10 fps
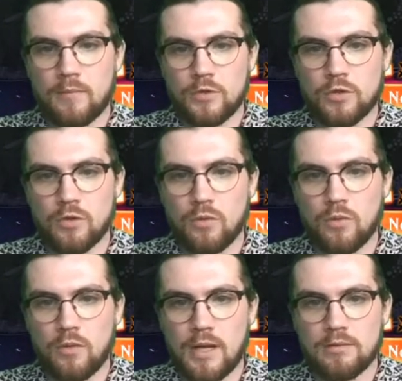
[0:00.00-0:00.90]
So
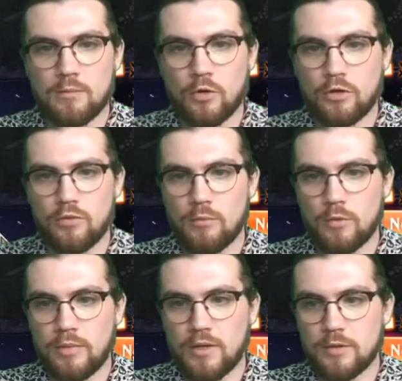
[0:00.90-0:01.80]
that's what I'm going to do. I'm going
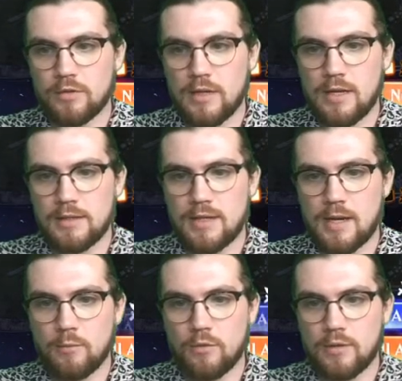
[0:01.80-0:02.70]
to play my 2 lands, and
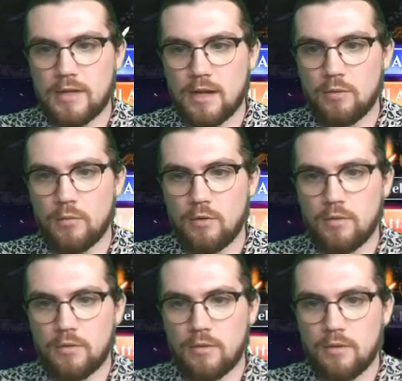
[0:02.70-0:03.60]
I'm going to attack with both.
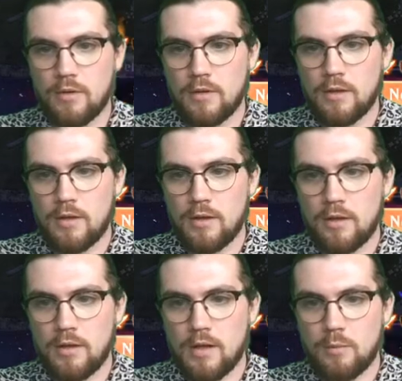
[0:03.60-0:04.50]

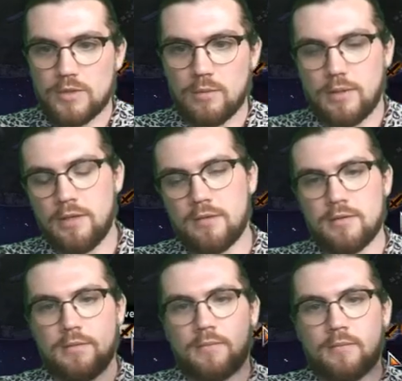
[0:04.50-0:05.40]
I'm going to see what he does.
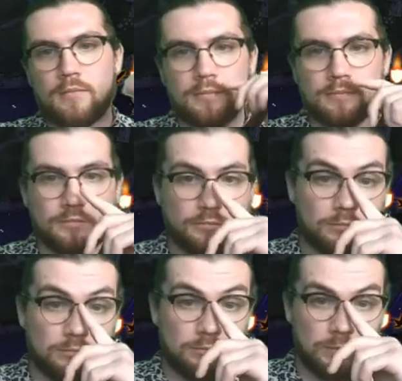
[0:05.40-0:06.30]

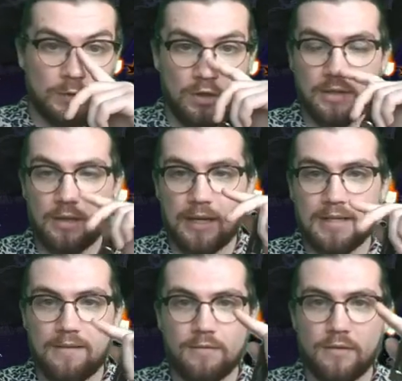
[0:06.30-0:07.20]
Because the thing is,
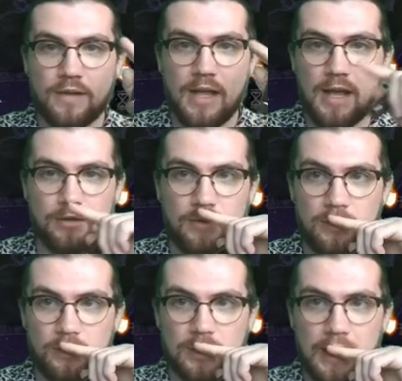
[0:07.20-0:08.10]
even if he has
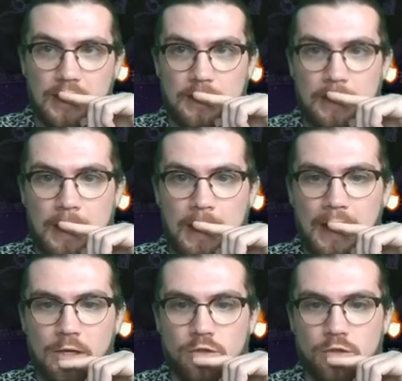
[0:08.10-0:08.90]
Ranger's Guy, I can